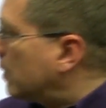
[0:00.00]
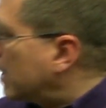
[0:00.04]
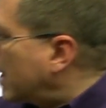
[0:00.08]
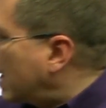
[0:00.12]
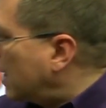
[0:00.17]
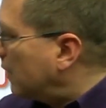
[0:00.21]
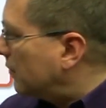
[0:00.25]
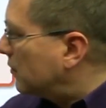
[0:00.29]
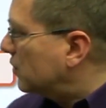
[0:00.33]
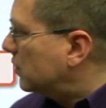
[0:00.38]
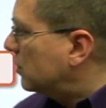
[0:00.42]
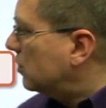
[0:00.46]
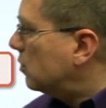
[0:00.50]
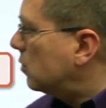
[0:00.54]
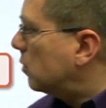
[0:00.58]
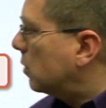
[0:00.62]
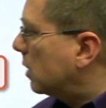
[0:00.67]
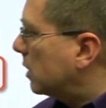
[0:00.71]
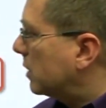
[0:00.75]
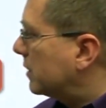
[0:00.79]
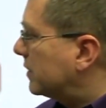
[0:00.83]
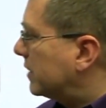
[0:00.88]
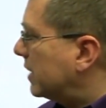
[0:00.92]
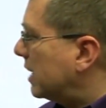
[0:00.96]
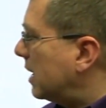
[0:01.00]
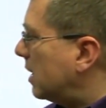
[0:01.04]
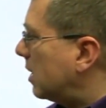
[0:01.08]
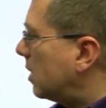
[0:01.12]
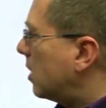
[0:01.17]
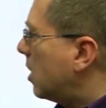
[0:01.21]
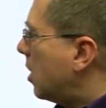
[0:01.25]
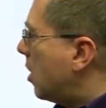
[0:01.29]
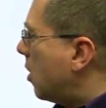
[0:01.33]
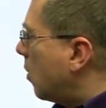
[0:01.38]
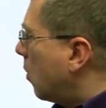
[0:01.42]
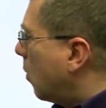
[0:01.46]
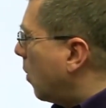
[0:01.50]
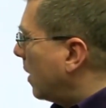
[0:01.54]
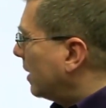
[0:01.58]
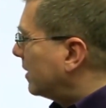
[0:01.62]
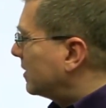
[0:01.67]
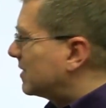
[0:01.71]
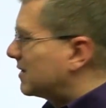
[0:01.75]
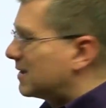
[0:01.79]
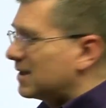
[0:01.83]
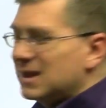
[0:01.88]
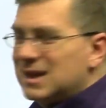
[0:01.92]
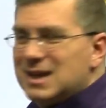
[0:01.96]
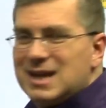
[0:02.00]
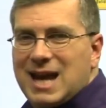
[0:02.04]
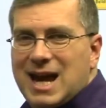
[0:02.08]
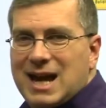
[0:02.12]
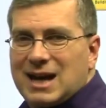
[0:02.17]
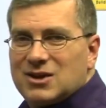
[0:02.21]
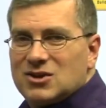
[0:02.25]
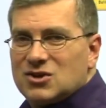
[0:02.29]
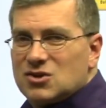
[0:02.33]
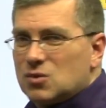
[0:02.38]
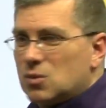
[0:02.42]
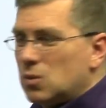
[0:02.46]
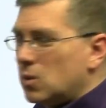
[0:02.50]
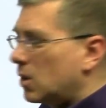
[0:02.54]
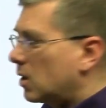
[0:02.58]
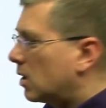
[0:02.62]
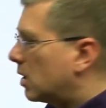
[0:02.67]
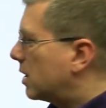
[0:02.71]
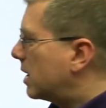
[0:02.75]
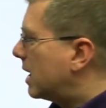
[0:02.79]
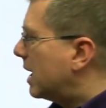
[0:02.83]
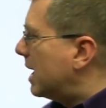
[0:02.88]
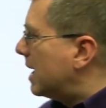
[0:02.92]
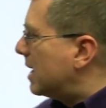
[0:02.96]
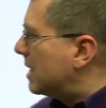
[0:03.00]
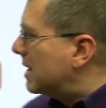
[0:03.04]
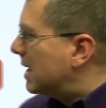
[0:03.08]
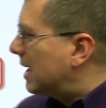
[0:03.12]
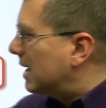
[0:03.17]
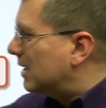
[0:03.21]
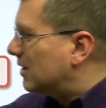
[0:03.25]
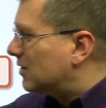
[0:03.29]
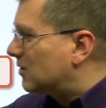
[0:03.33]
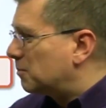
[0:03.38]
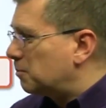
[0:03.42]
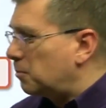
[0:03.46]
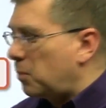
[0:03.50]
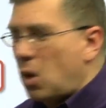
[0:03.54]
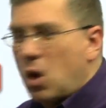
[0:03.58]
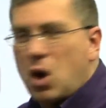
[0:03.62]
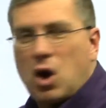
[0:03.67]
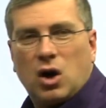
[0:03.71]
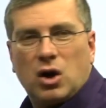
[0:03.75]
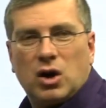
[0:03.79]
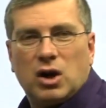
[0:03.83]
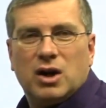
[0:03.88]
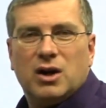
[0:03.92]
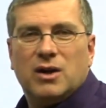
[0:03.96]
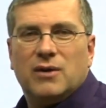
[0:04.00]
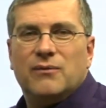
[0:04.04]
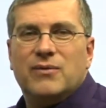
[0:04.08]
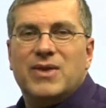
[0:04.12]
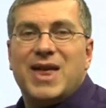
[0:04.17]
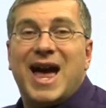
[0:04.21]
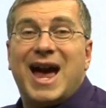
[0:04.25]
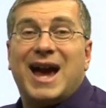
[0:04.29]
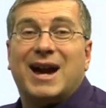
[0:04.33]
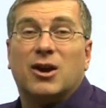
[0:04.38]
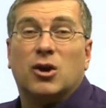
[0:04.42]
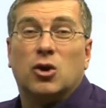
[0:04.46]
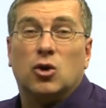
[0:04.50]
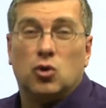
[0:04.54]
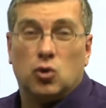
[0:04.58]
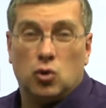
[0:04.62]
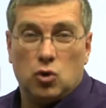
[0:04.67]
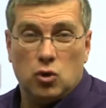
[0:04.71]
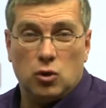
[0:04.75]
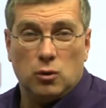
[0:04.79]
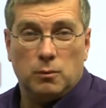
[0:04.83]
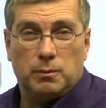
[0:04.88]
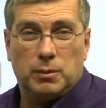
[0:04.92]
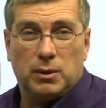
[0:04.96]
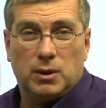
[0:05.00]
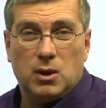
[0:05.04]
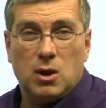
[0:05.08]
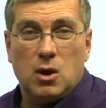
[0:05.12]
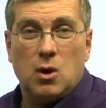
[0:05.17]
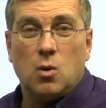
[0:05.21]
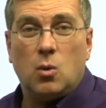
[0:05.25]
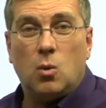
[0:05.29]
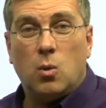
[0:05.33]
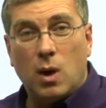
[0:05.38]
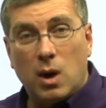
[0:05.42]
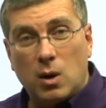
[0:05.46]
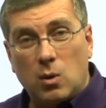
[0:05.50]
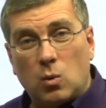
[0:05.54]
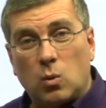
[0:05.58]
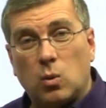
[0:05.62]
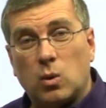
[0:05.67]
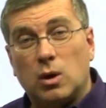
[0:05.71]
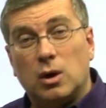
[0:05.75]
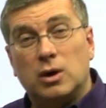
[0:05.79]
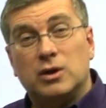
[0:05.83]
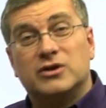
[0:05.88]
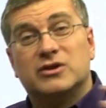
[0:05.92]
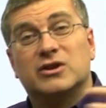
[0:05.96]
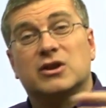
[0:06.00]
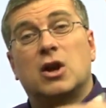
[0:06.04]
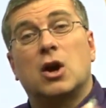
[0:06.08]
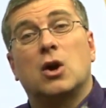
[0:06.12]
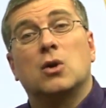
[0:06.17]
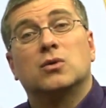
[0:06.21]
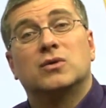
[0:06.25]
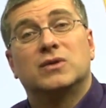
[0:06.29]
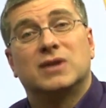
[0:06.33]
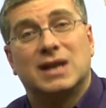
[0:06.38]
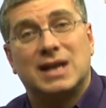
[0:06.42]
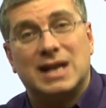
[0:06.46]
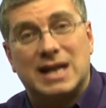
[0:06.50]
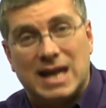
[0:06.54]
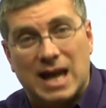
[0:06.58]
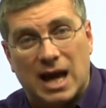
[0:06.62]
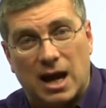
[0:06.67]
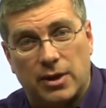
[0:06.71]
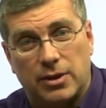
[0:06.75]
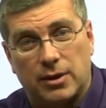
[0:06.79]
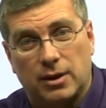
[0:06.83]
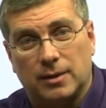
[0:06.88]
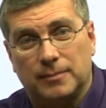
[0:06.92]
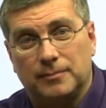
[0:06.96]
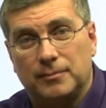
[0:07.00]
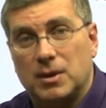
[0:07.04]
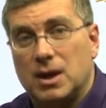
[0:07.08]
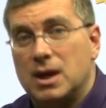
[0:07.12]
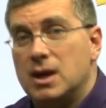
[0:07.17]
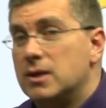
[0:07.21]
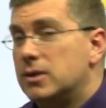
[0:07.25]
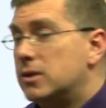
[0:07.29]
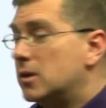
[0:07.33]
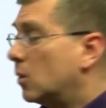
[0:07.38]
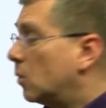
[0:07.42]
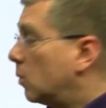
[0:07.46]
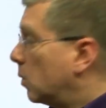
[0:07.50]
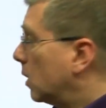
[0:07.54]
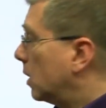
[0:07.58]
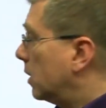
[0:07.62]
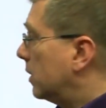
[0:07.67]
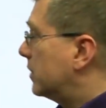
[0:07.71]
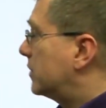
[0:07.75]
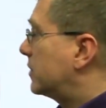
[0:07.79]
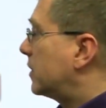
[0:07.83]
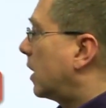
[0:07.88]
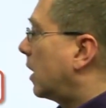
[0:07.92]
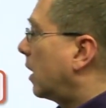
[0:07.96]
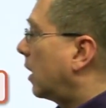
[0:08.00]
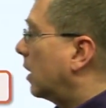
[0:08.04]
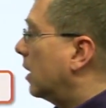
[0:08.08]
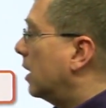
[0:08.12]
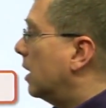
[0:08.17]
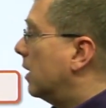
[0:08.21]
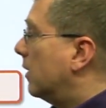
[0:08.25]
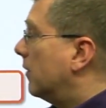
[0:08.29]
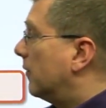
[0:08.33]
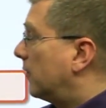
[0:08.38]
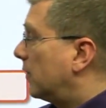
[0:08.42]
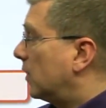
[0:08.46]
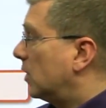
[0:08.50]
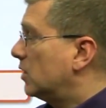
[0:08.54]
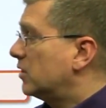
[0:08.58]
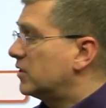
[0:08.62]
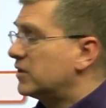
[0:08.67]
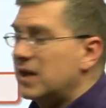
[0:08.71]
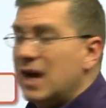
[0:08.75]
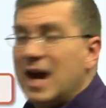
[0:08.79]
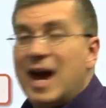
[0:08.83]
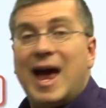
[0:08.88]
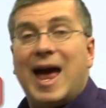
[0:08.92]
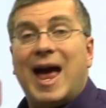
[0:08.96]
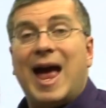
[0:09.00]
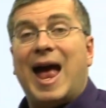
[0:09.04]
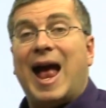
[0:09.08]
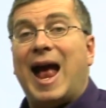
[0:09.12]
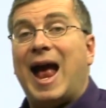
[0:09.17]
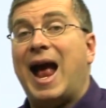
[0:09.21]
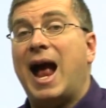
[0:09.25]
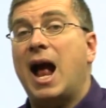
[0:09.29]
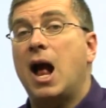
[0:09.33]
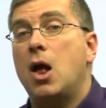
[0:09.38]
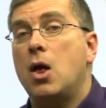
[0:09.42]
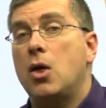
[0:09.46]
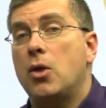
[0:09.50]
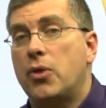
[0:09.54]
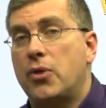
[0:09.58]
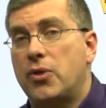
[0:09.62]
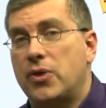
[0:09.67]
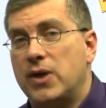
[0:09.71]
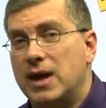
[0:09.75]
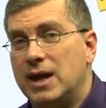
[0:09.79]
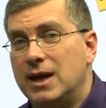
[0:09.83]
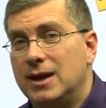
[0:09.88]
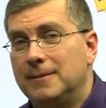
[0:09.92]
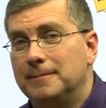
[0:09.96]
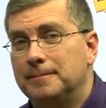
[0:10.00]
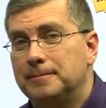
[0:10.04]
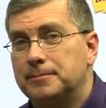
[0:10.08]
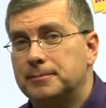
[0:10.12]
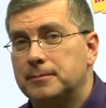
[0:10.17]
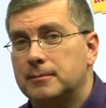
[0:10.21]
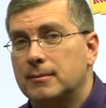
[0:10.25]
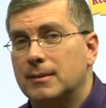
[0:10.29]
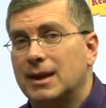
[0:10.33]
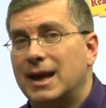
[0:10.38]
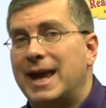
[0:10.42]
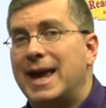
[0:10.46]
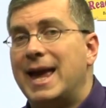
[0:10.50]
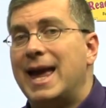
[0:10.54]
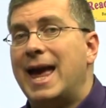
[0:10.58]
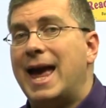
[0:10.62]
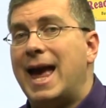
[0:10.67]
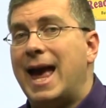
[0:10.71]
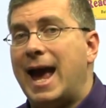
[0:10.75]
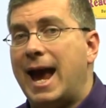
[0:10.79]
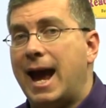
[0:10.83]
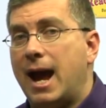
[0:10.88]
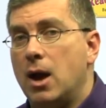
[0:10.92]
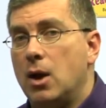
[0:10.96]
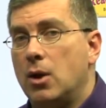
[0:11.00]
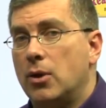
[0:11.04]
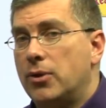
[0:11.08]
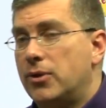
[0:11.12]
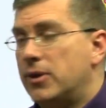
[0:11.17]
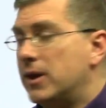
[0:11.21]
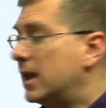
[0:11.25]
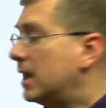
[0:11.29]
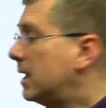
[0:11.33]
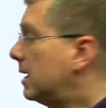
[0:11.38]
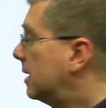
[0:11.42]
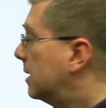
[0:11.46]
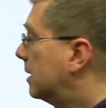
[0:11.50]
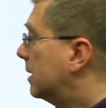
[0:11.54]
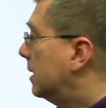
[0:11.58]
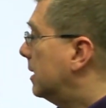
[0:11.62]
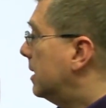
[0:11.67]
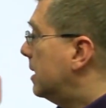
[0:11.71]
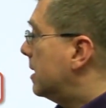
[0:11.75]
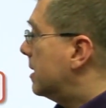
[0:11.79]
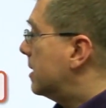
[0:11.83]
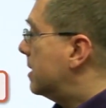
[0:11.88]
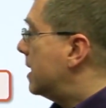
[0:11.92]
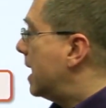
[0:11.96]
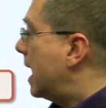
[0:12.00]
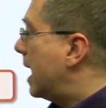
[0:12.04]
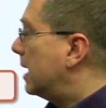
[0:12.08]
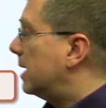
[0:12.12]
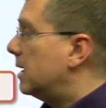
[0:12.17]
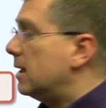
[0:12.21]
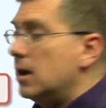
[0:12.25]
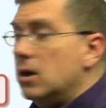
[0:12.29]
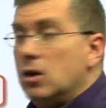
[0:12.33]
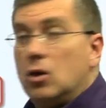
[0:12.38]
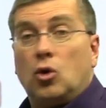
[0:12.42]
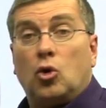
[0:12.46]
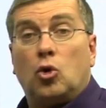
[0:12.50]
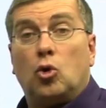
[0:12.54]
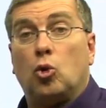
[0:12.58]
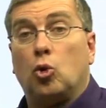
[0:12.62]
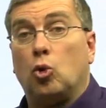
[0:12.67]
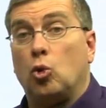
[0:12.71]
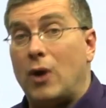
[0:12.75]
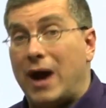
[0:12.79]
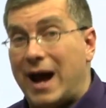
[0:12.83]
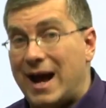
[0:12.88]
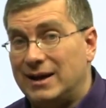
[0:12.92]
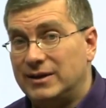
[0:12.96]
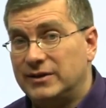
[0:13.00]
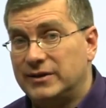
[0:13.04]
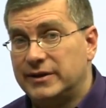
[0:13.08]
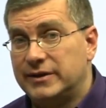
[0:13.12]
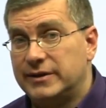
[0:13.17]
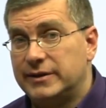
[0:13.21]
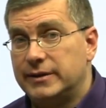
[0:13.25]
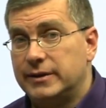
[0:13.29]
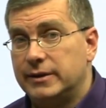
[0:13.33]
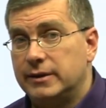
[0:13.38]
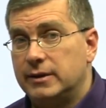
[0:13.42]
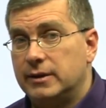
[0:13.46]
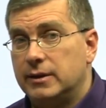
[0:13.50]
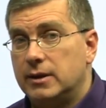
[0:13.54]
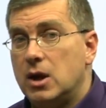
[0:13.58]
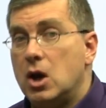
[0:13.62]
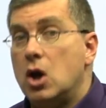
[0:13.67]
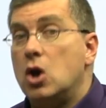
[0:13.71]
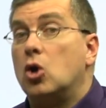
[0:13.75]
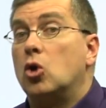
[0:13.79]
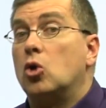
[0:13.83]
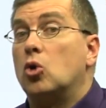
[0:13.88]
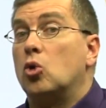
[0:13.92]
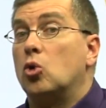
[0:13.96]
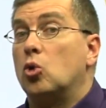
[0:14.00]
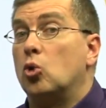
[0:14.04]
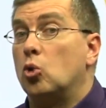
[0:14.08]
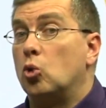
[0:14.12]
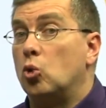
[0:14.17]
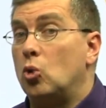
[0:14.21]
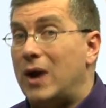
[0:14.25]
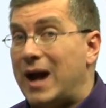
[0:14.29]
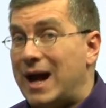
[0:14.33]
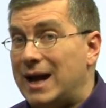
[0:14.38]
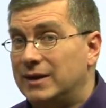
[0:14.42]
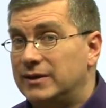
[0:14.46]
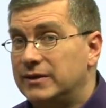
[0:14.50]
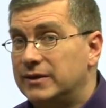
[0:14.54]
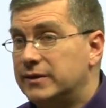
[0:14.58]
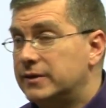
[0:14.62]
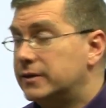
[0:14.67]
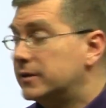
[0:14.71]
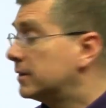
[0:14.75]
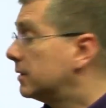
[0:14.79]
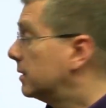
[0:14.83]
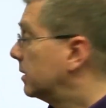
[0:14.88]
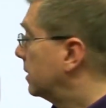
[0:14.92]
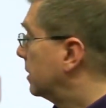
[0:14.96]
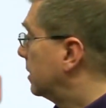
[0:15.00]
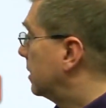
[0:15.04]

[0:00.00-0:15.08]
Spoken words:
we have 2 words here. What's the next word that is part of that group? What words go together? The words are first healthy, healthy, then rest, rest,